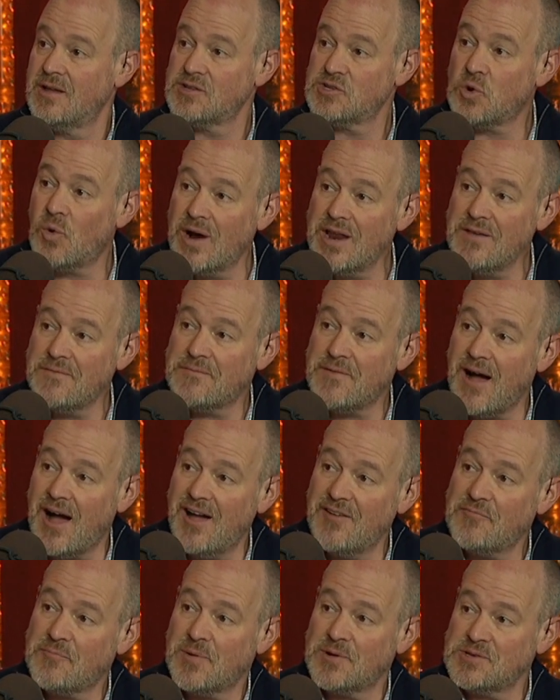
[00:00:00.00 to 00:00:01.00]

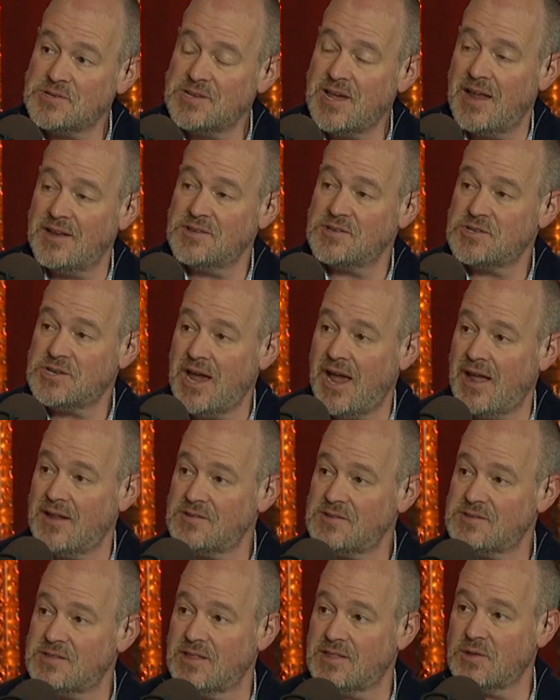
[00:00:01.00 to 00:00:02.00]
twenty-five percent
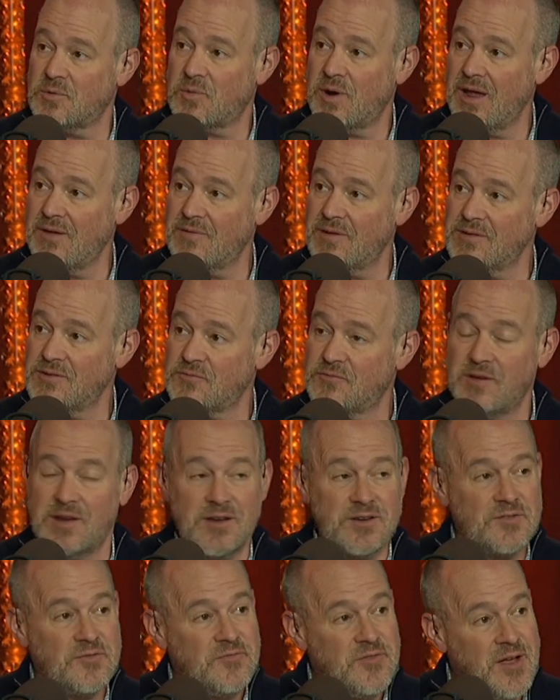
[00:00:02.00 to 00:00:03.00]
chance that the Ravens
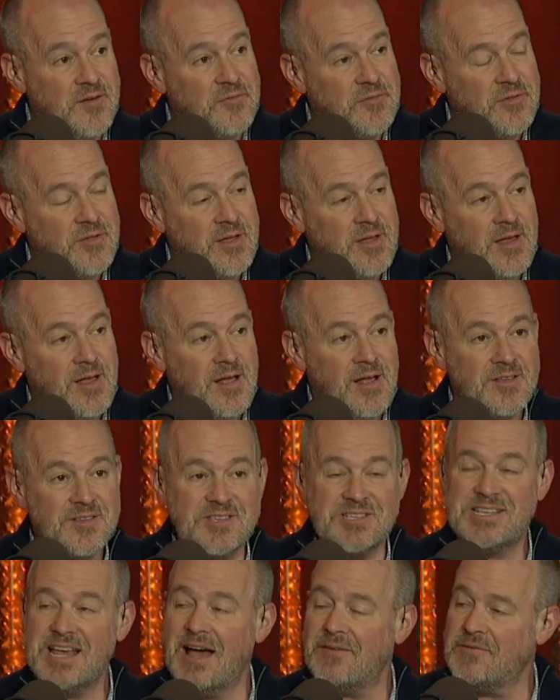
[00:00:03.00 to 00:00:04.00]
finish fifth,
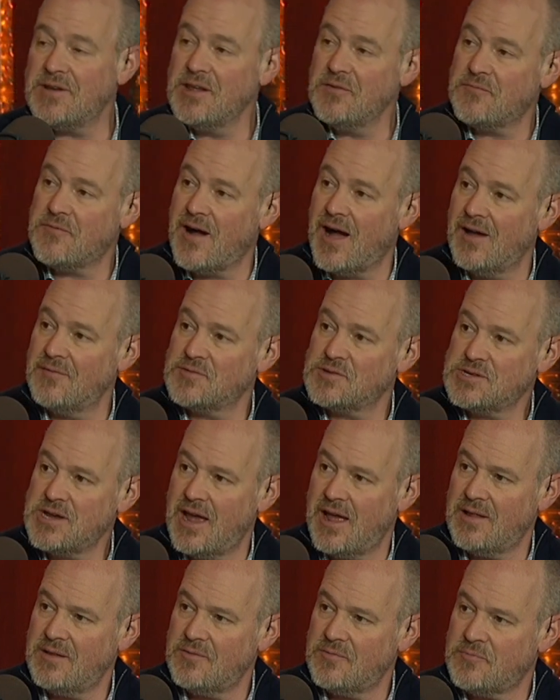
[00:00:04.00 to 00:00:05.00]
seventy-five
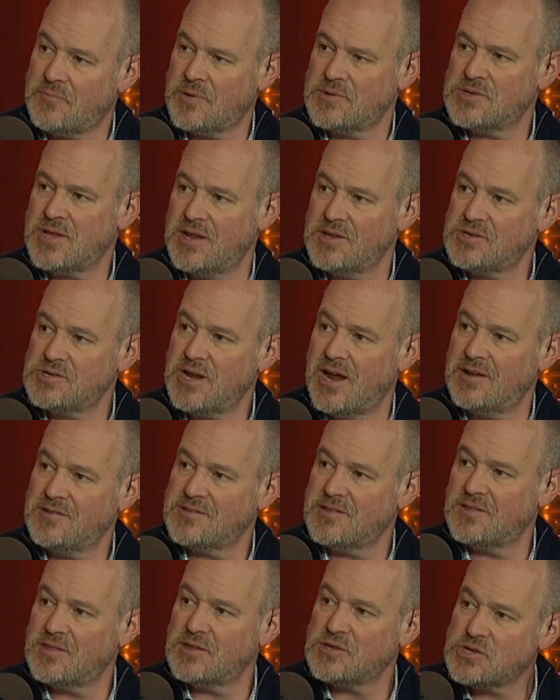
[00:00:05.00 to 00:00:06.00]
percent chance
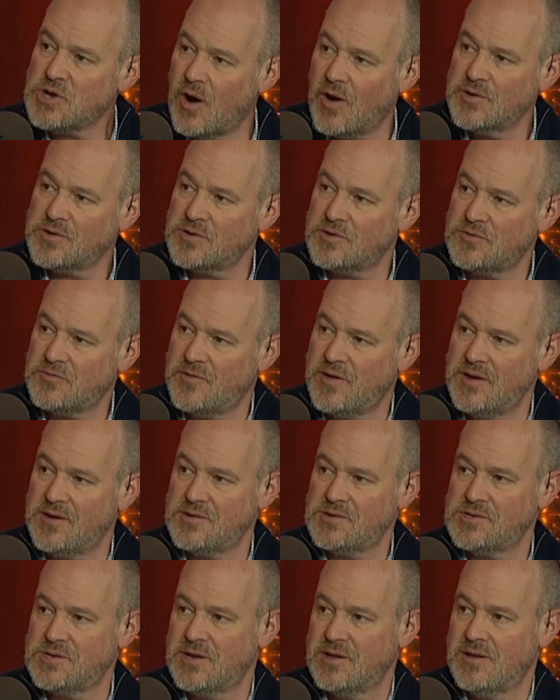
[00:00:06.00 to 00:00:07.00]
that the Chargers
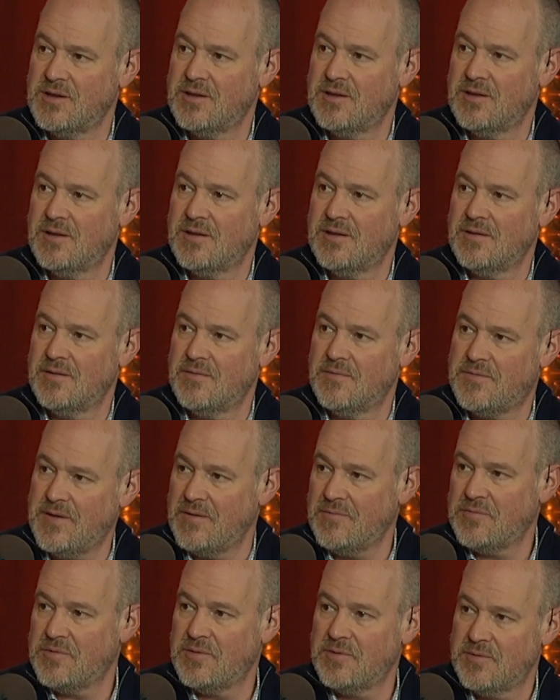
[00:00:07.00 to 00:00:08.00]
finish
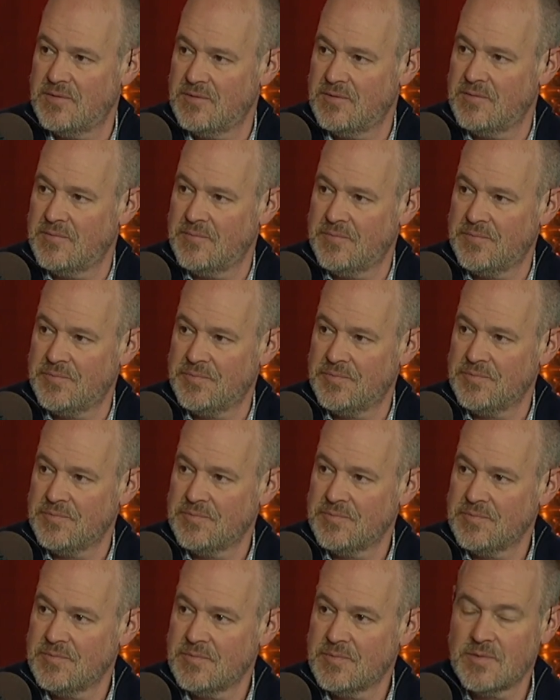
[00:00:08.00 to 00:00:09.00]
fifth.
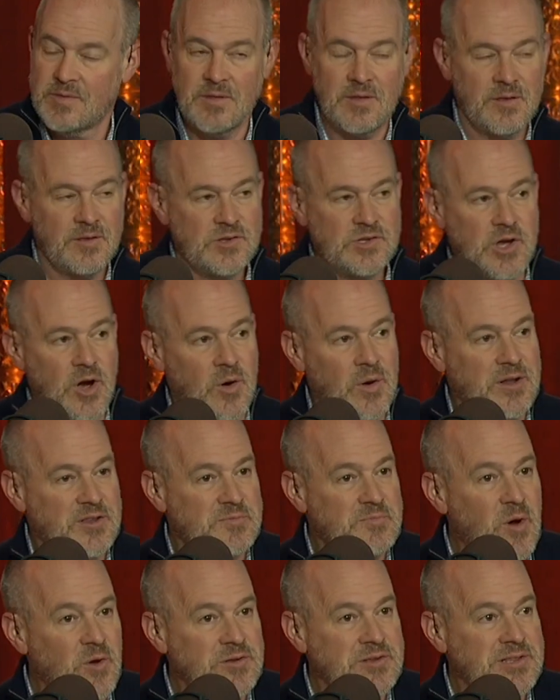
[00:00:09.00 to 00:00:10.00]
So
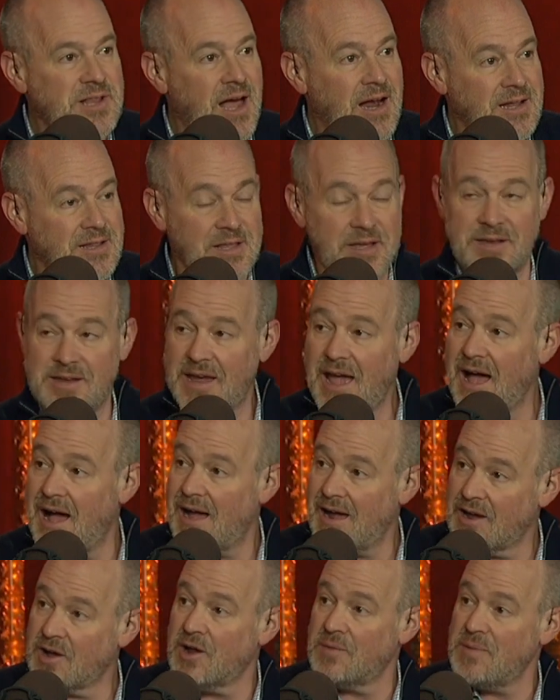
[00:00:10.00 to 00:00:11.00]
it's most likely,
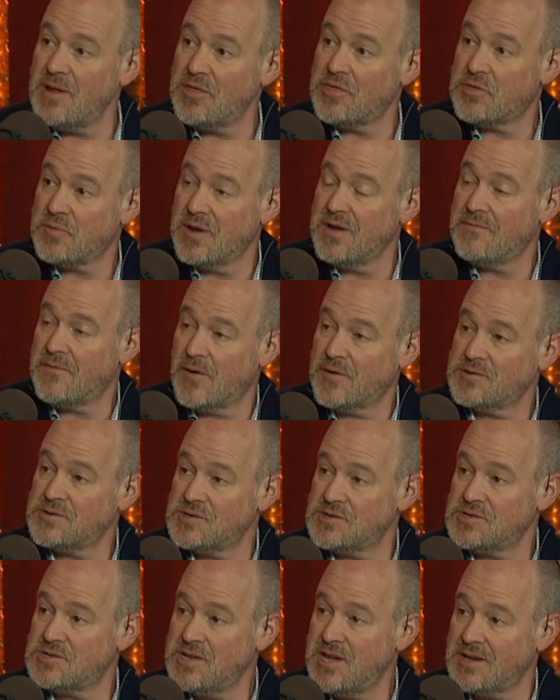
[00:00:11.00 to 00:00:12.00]
yeah, it could be three
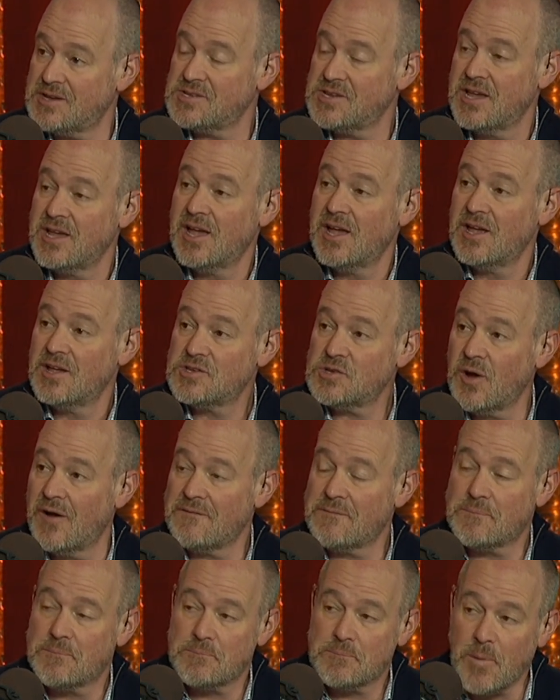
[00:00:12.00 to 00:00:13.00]
versus six. So
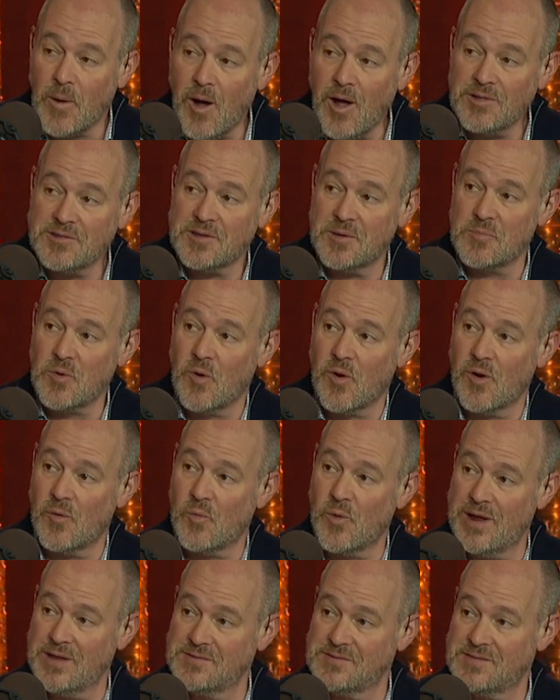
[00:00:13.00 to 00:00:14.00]
if Baltimore
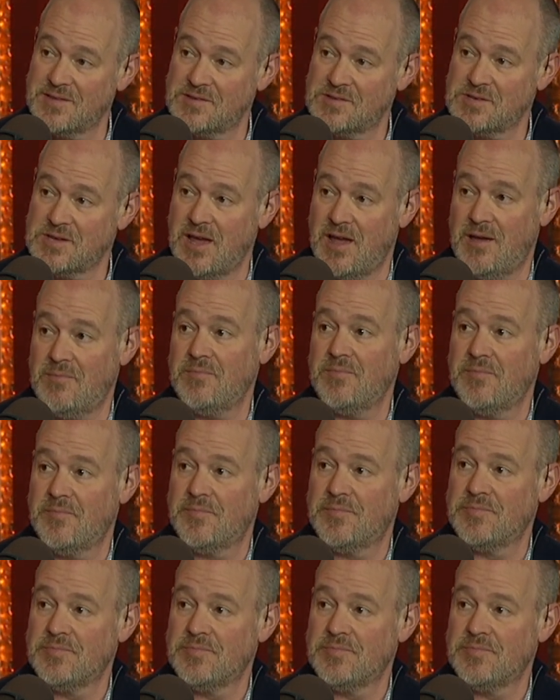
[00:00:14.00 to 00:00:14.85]
wins this game,